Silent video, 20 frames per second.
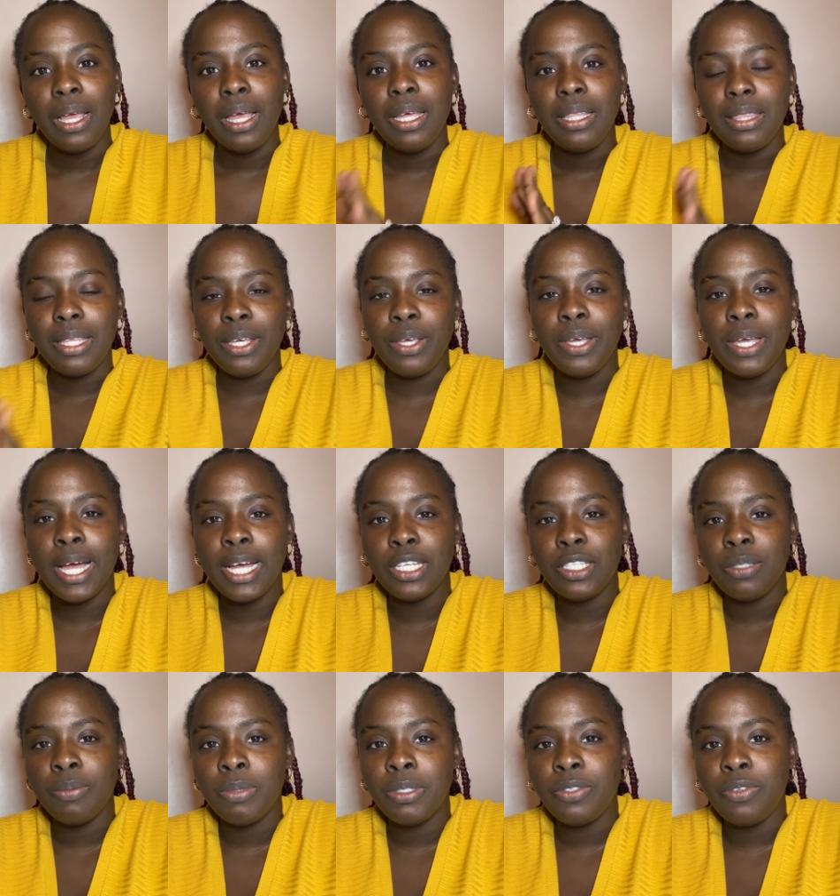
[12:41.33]
Thank you guys
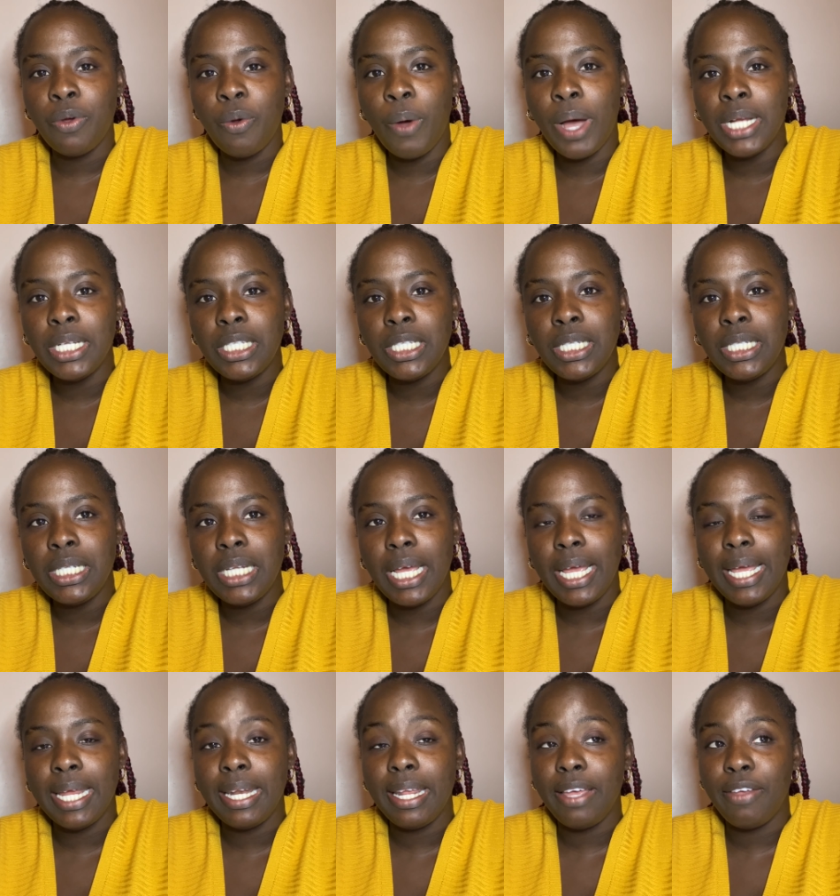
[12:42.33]
so much for watching,
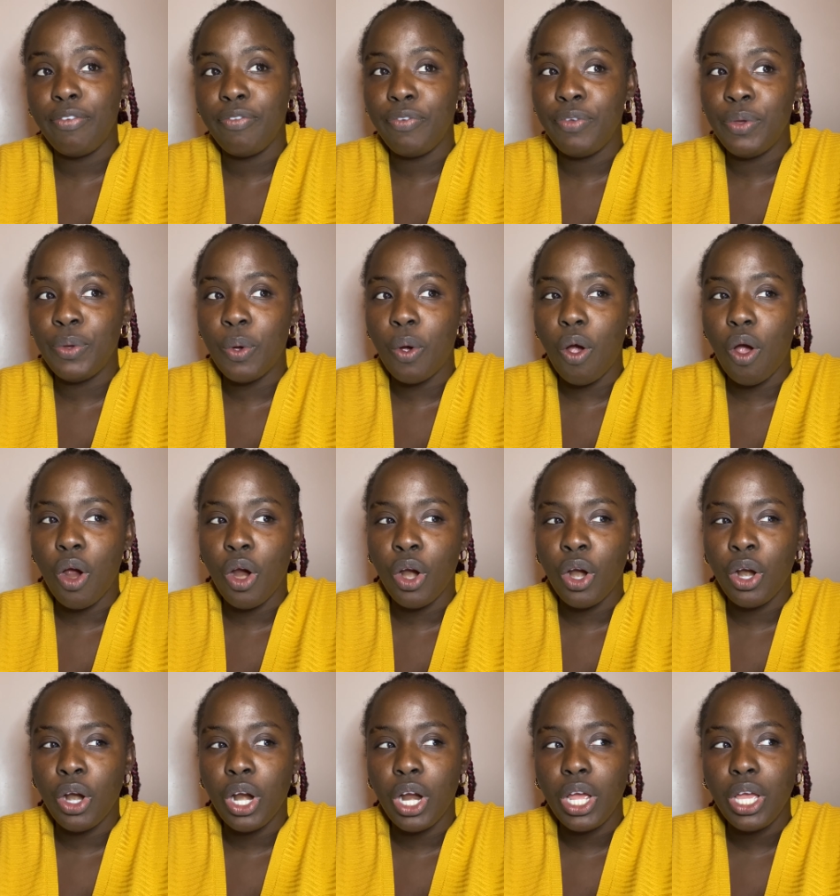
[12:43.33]
and if you
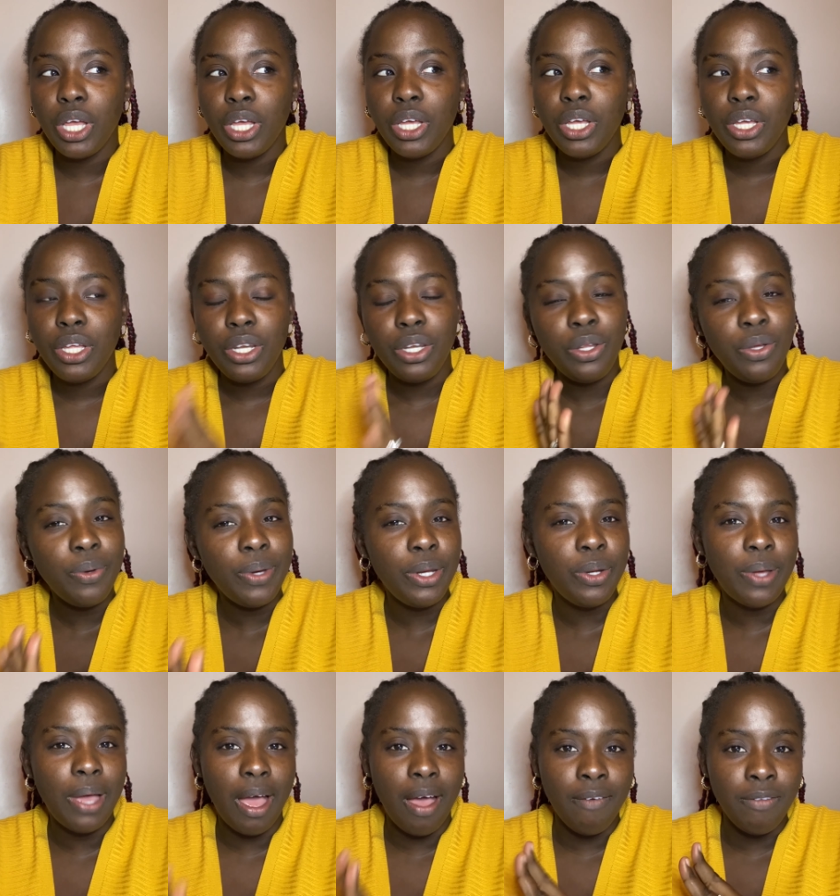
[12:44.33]
are new and
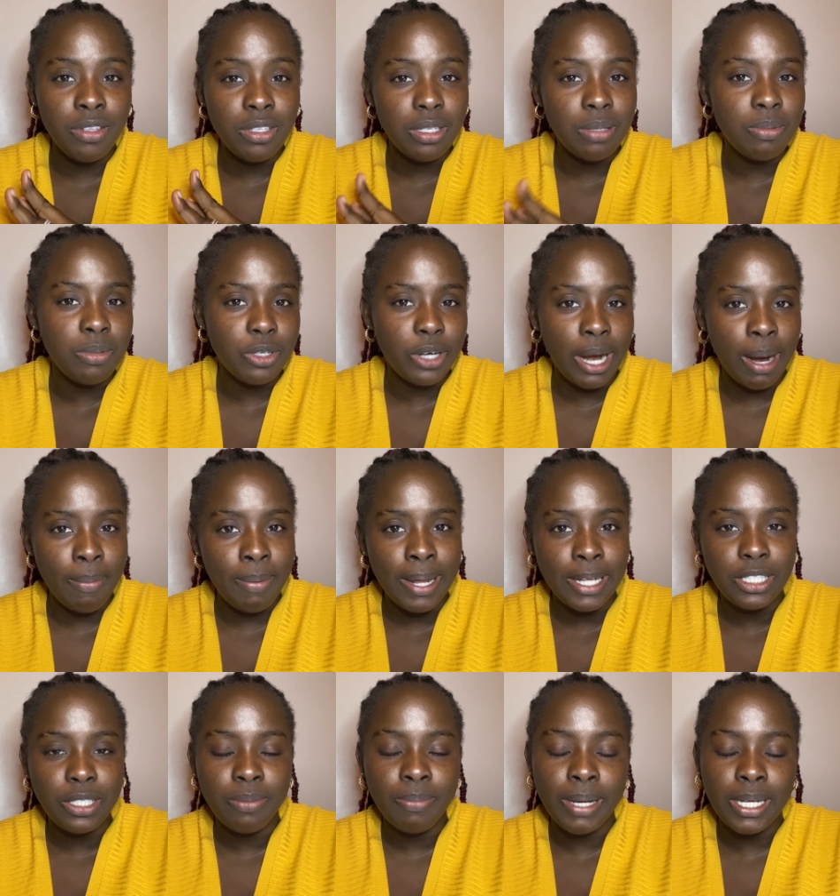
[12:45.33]
you haven't subscribed yet
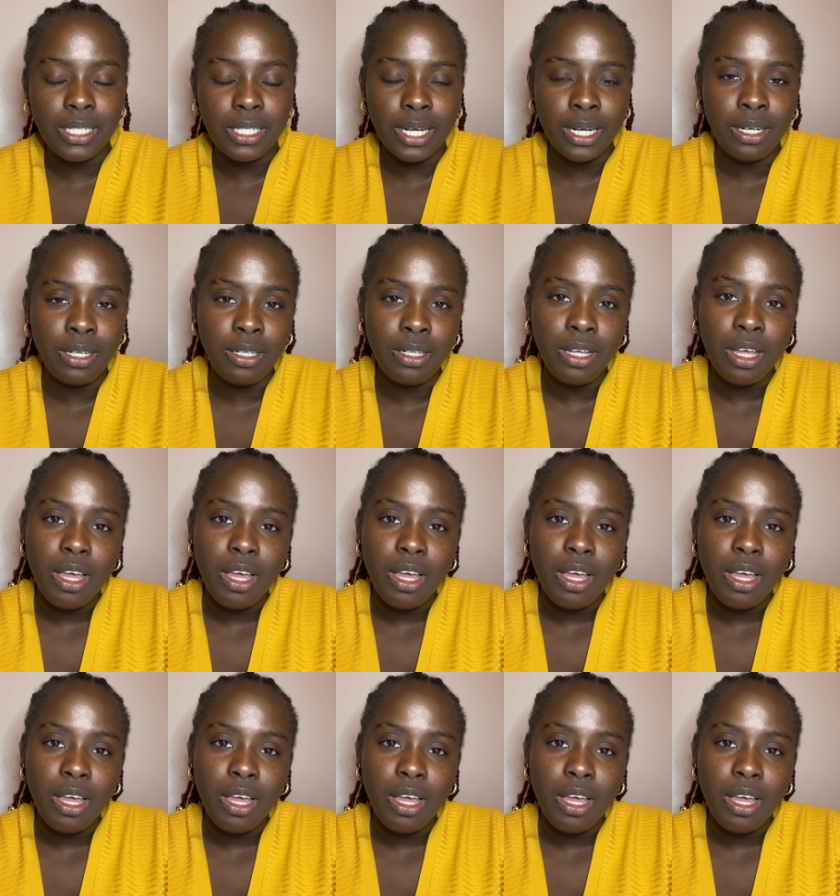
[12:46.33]
to my channel,